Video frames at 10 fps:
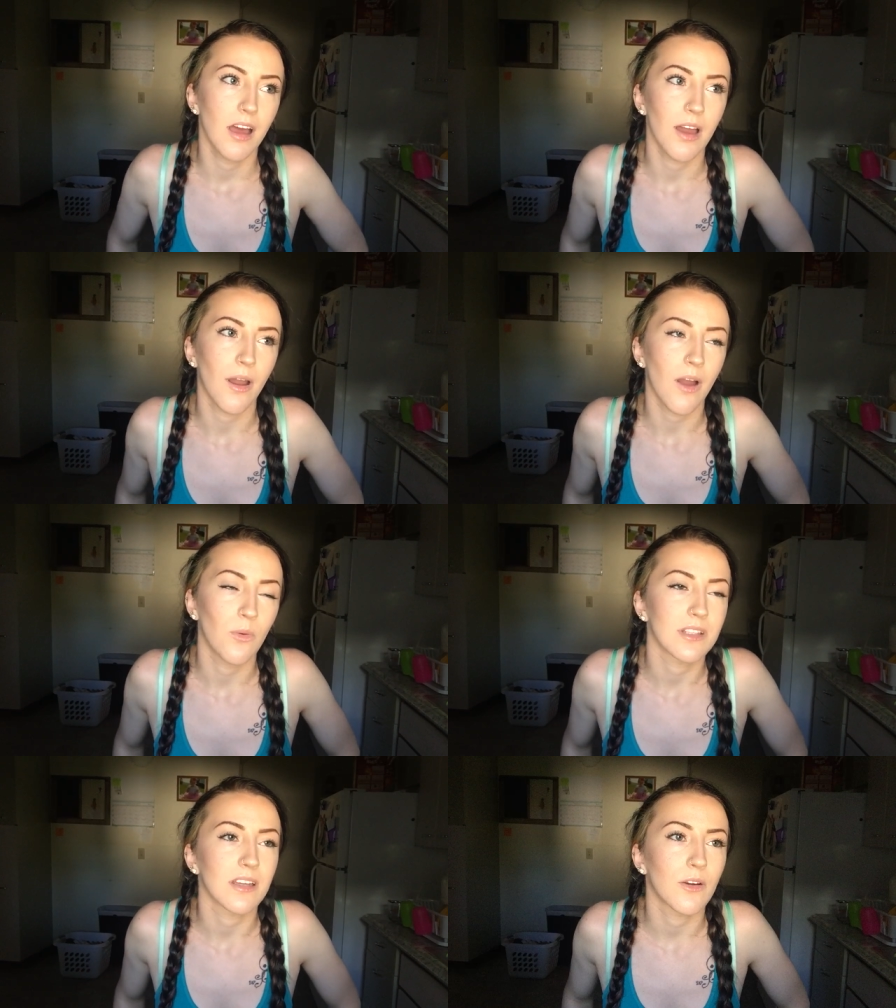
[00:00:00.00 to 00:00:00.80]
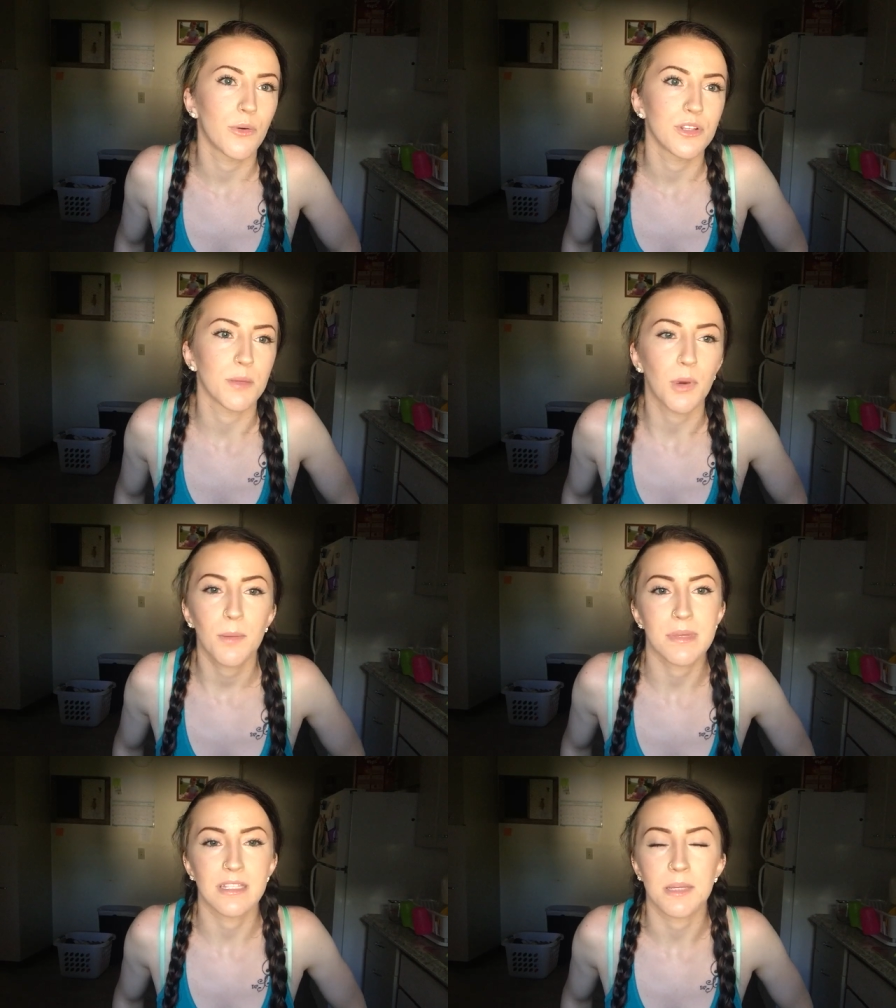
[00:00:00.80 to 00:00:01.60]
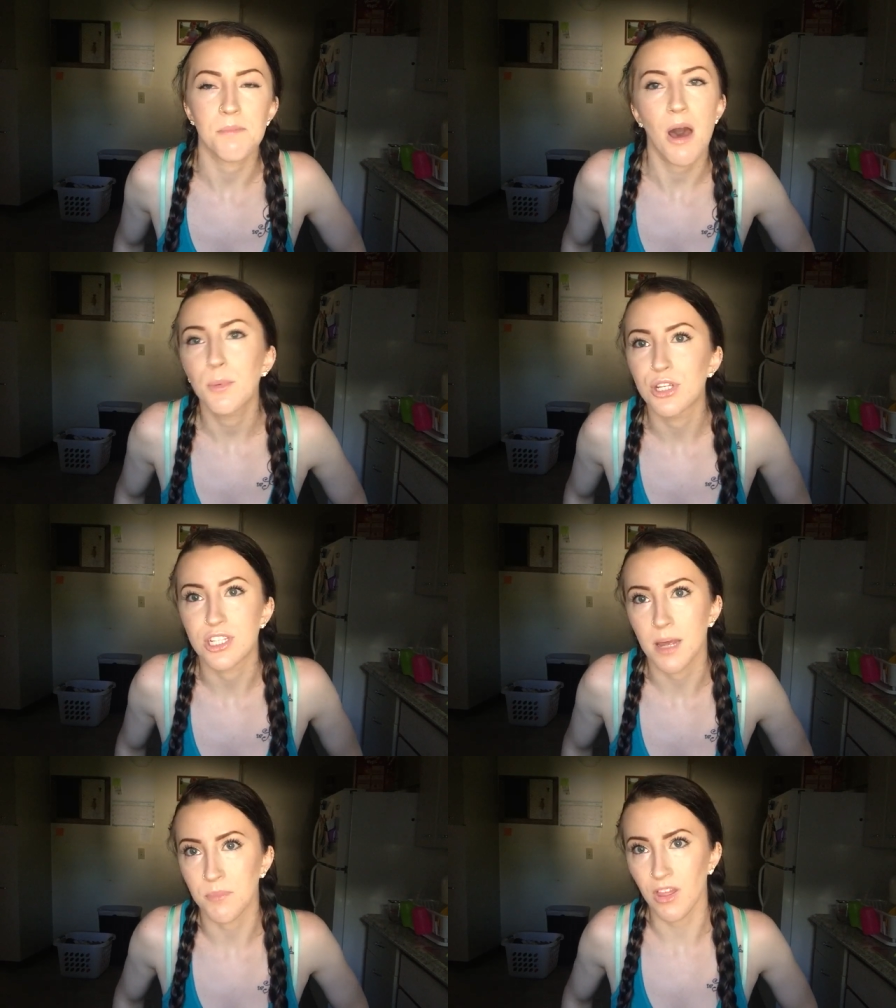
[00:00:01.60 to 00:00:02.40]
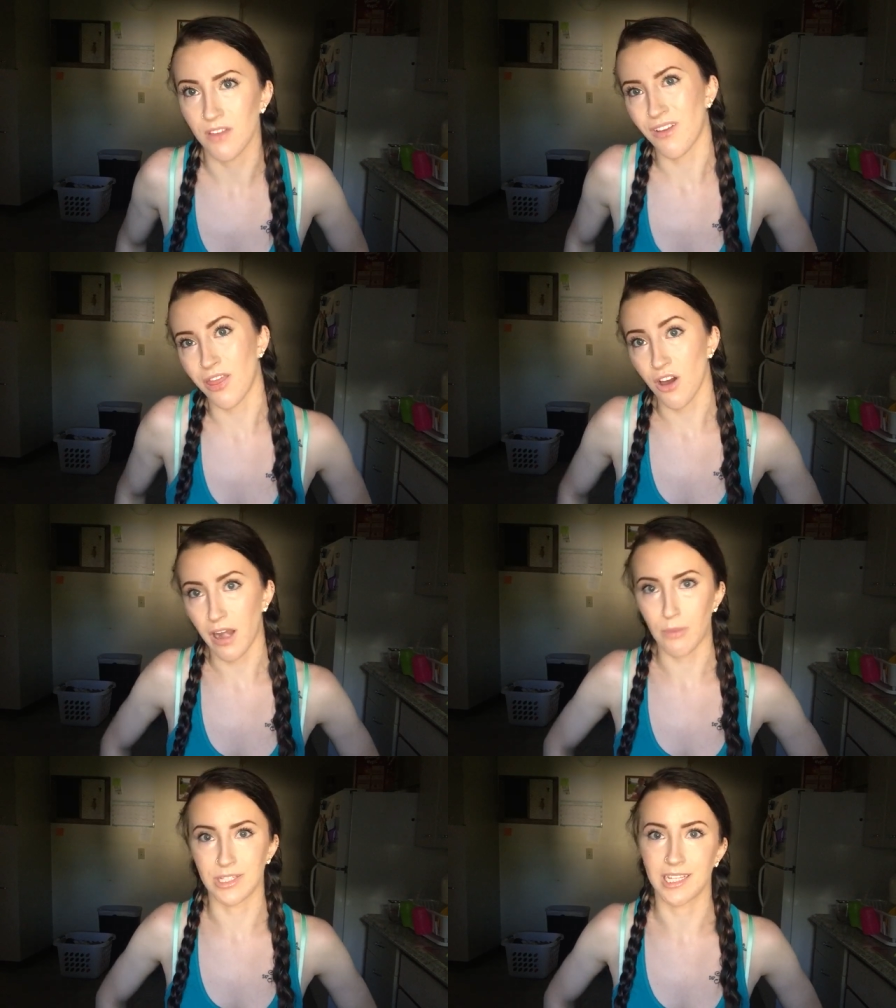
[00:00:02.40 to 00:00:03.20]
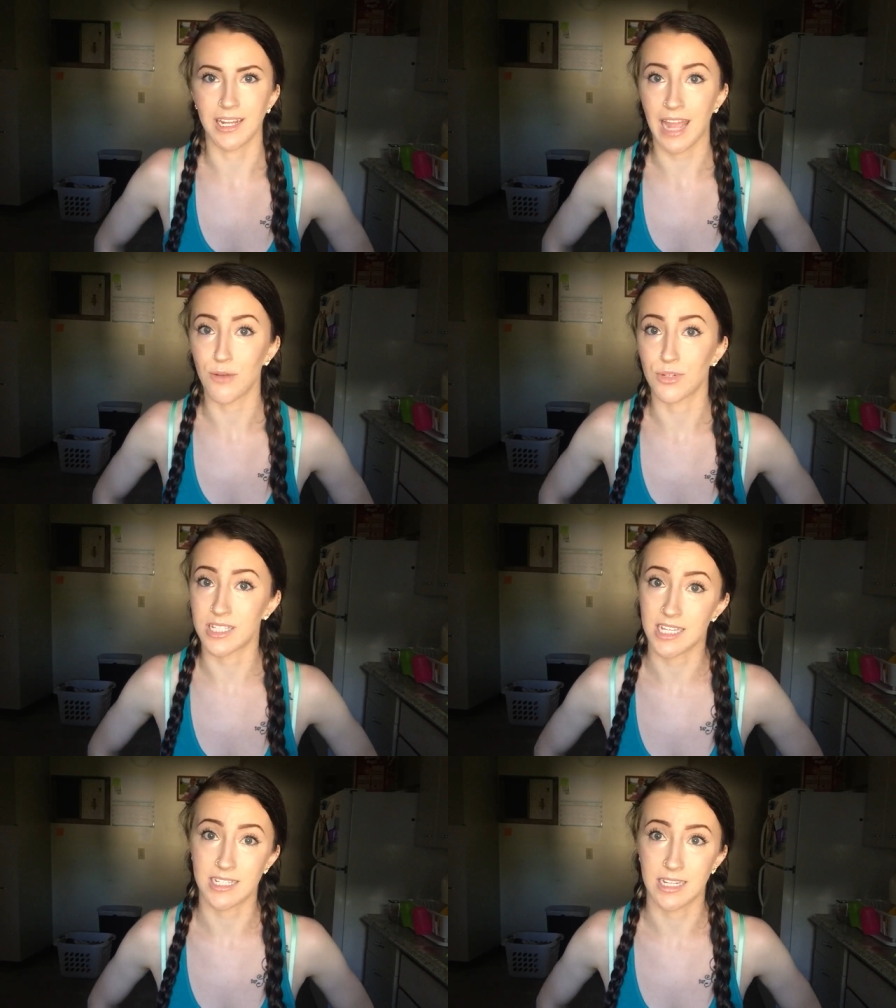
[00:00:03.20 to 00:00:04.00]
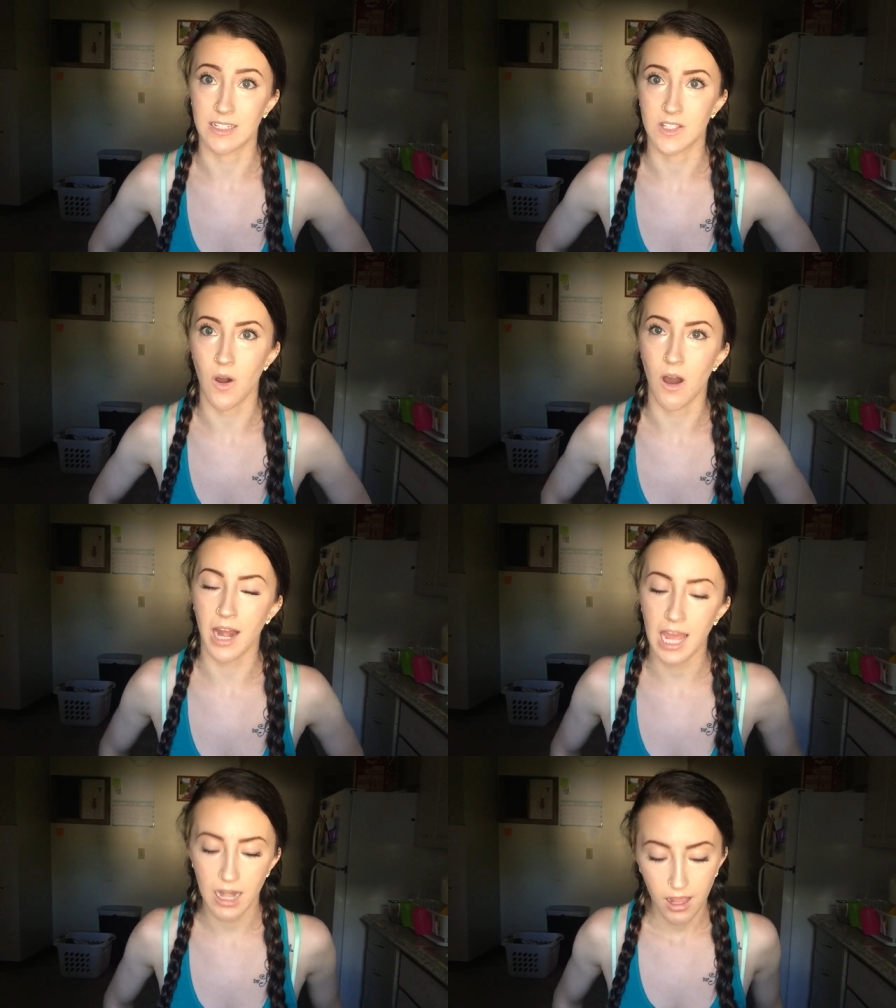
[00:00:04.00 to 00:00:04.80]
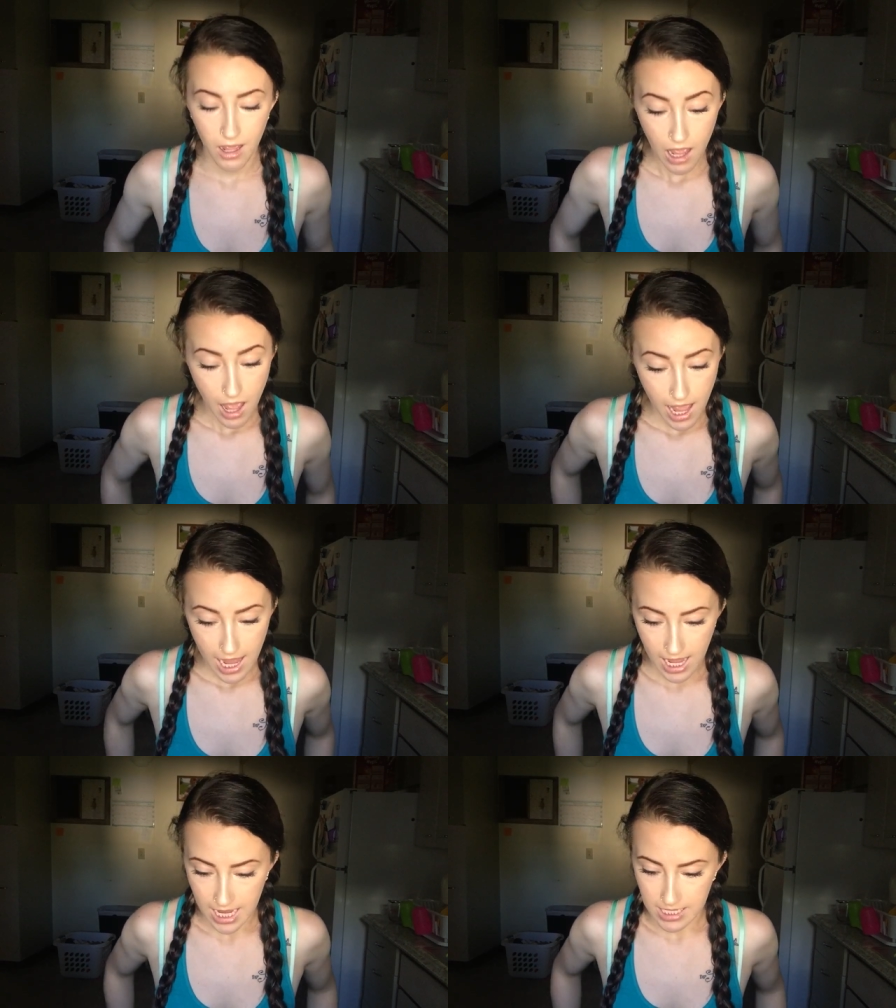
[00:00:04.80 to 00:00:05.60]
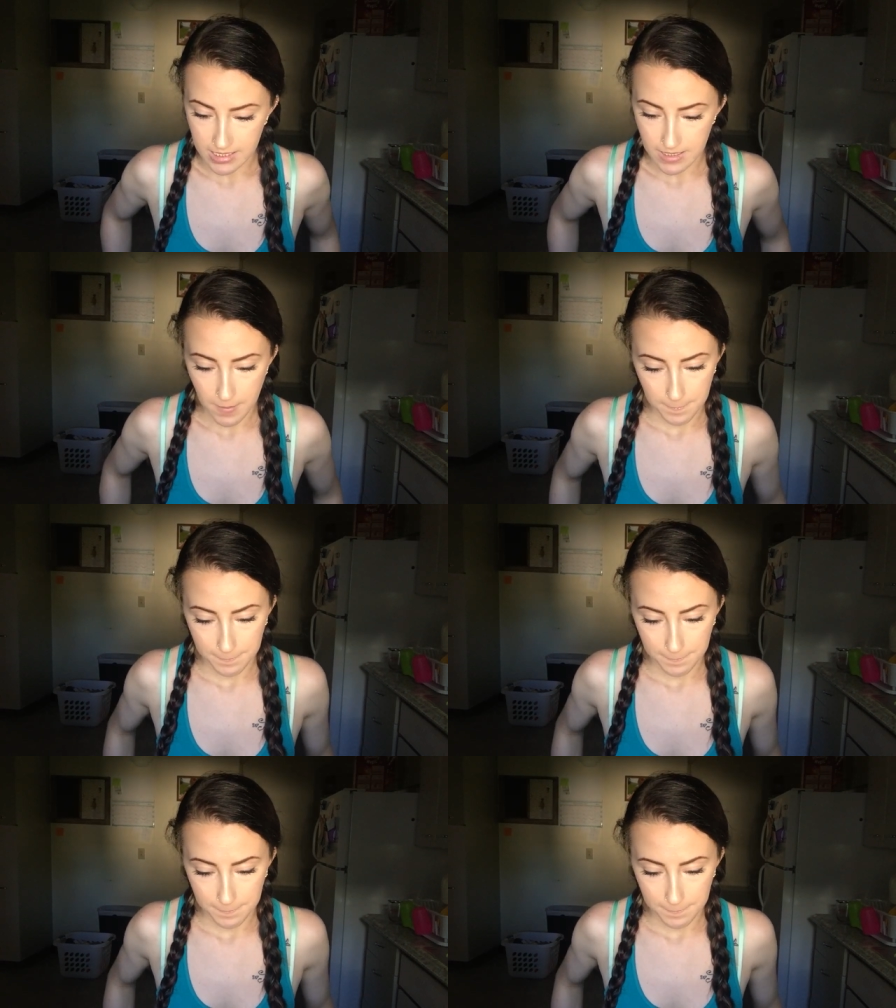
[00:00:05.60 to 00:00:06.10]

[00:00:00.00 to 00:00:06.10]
I wasn't going to purposely publish something if I thought I was going to get resistance on it. And